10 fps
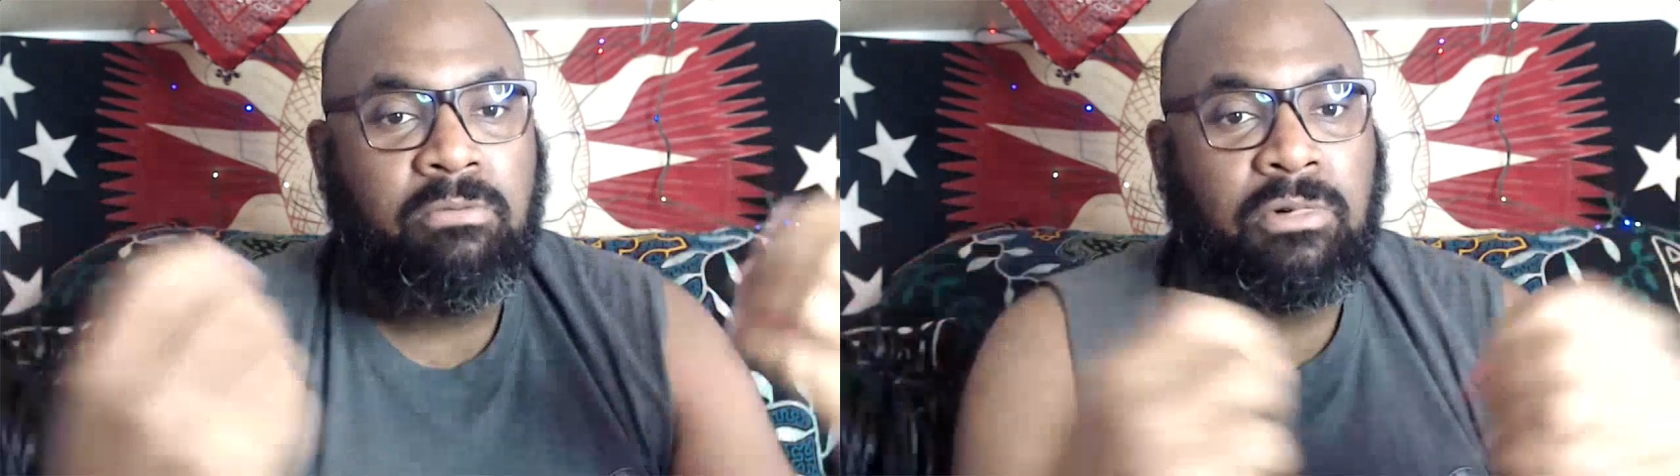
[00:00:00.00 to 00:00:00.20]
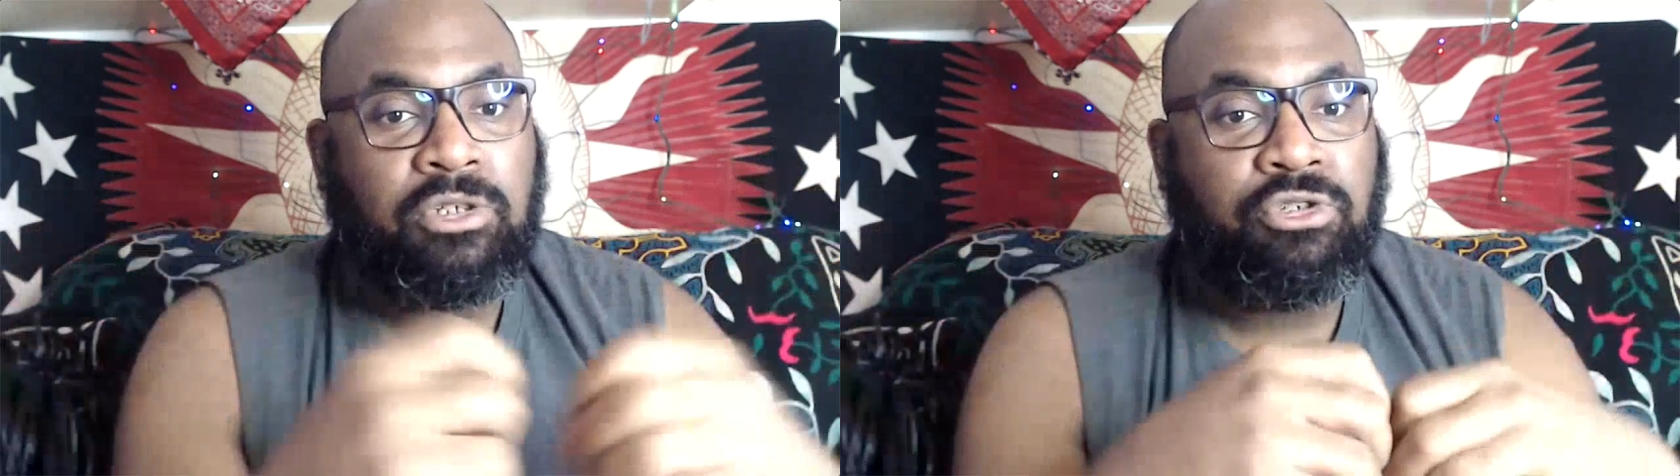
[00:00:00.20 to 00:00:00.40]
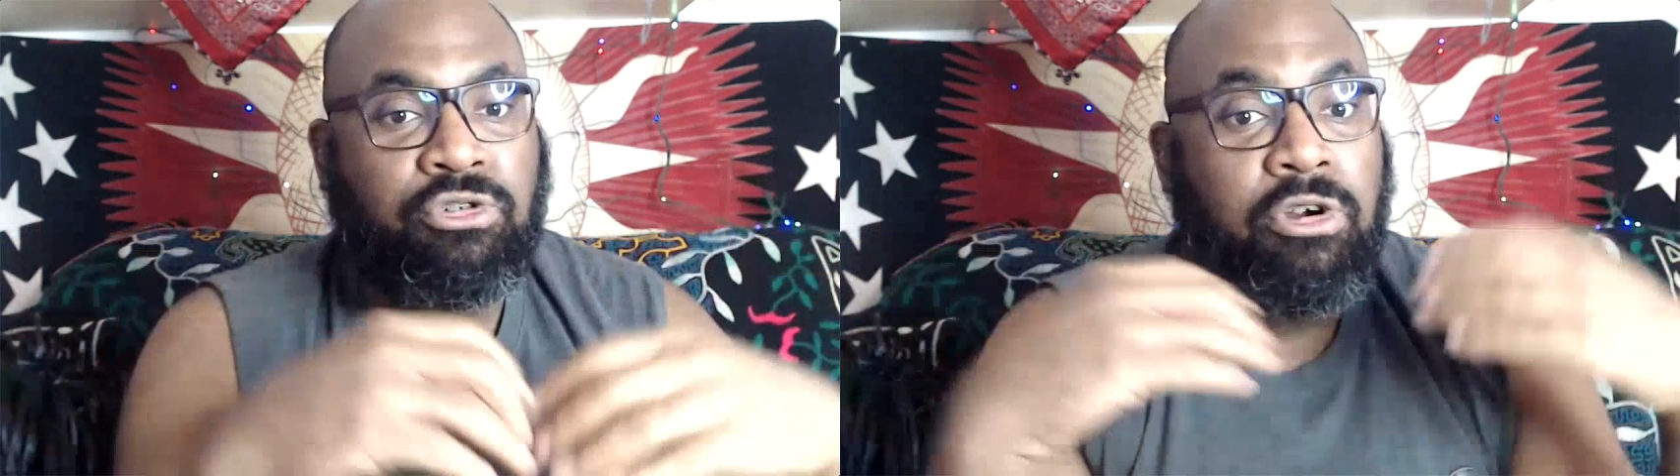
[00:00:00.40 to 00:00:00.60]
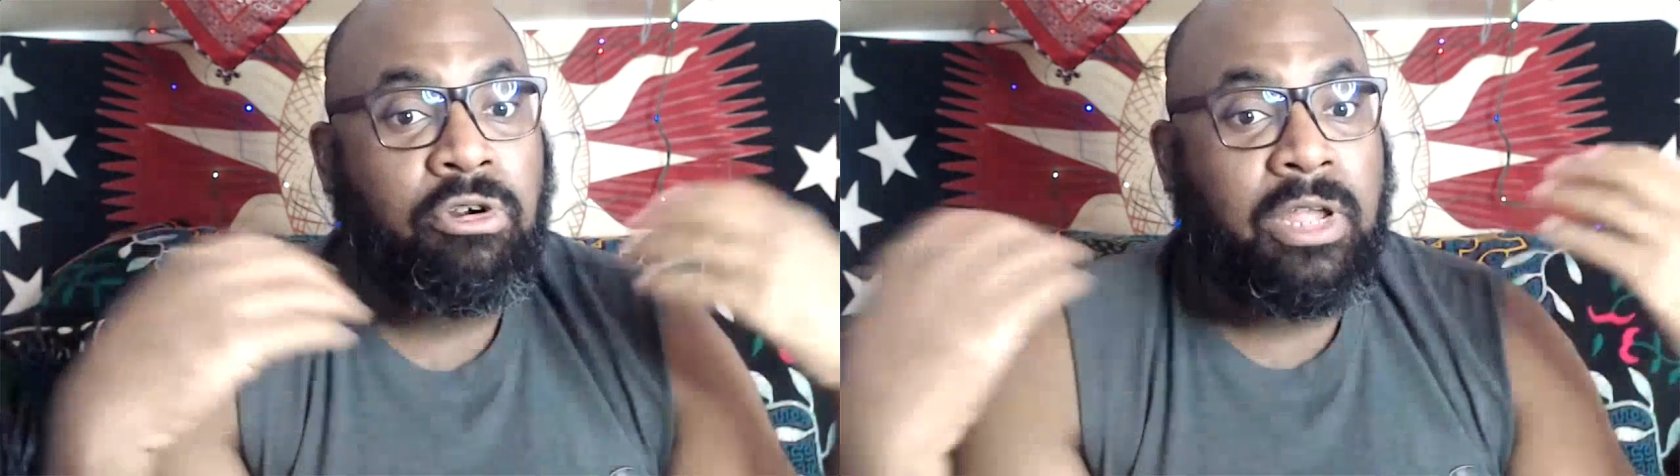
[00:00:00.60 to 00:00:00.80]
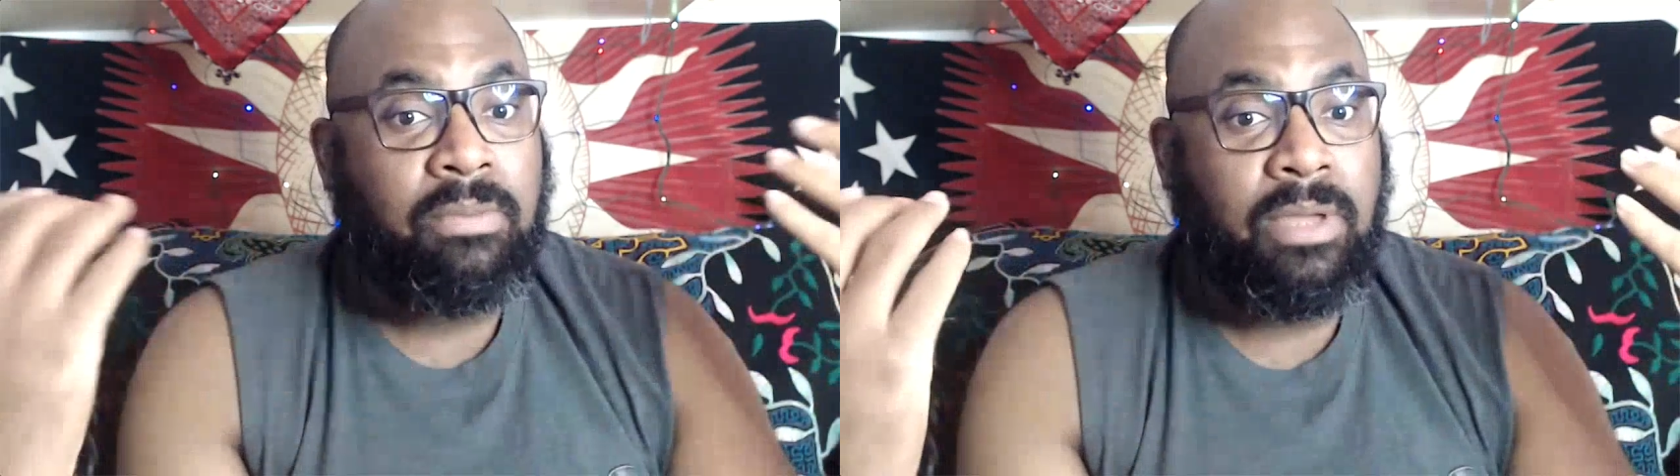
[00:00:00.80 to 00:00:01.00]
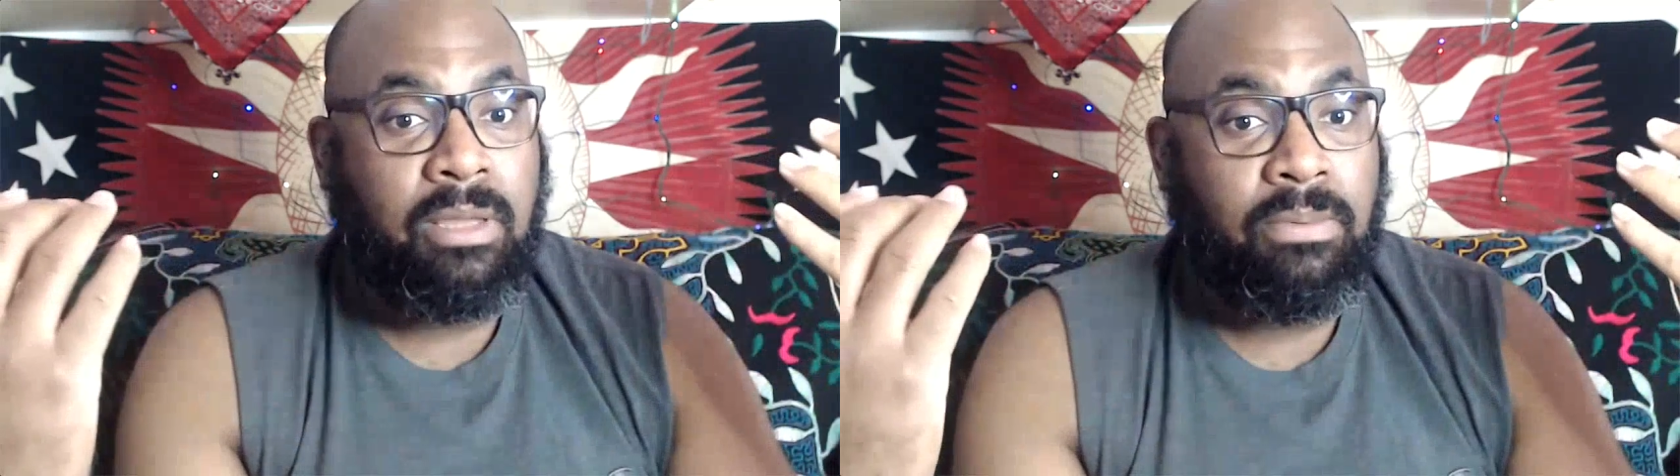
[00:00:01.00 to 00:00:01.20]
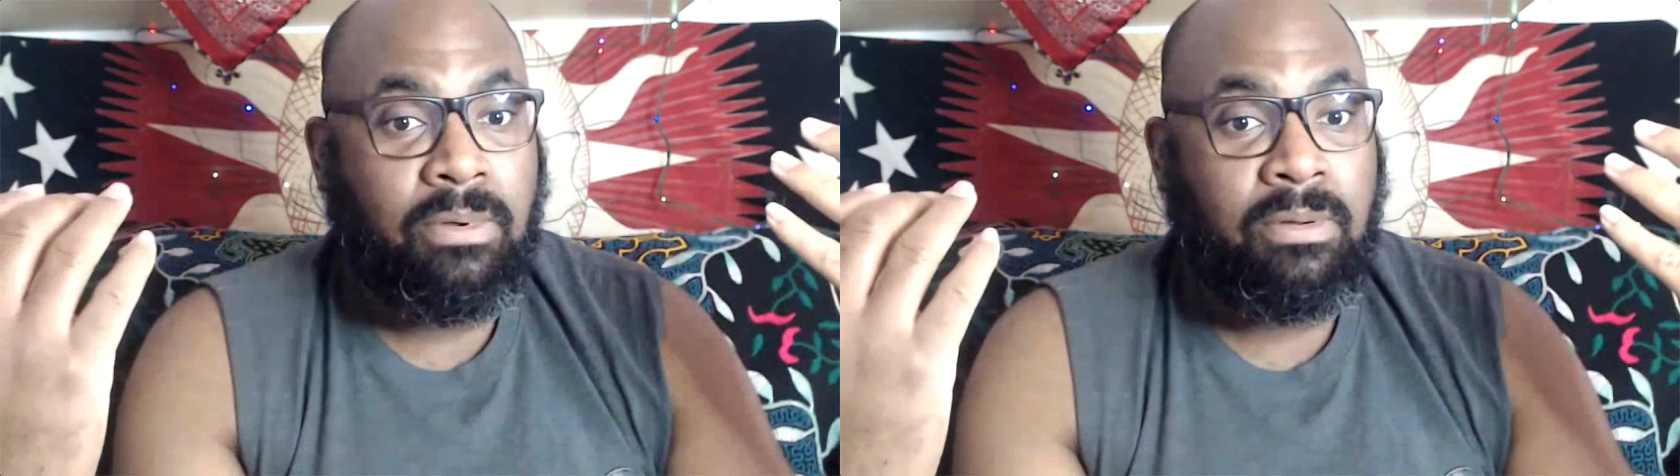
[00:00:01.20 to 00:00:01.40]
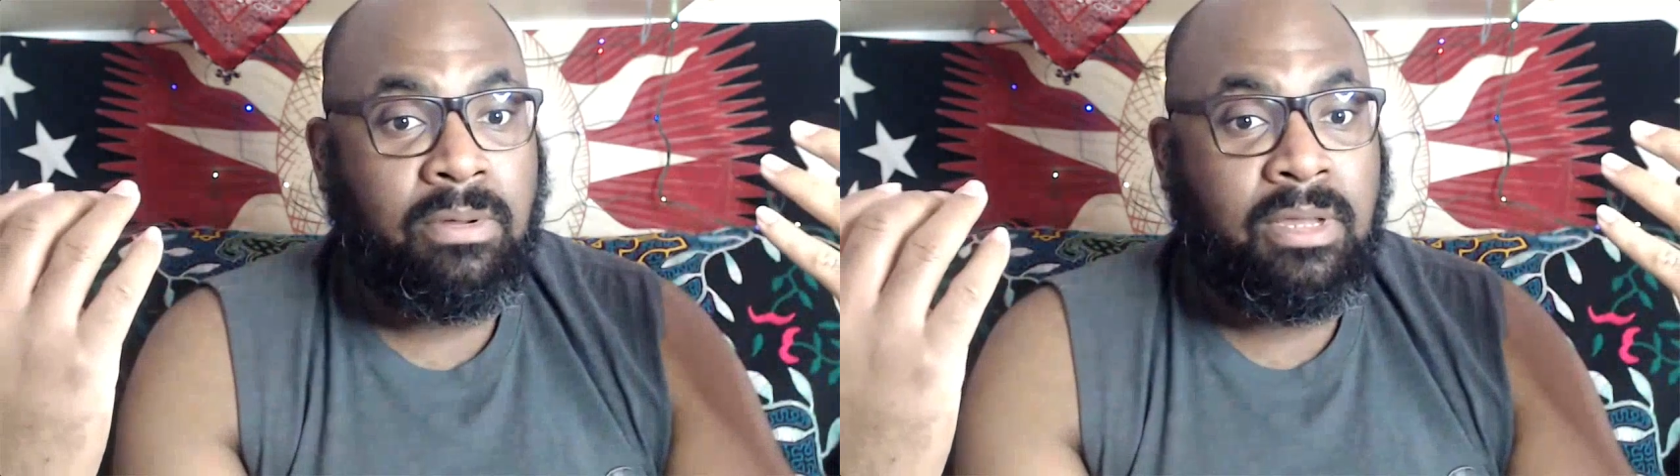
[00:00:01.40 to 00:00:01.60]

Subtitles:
we're triggering people.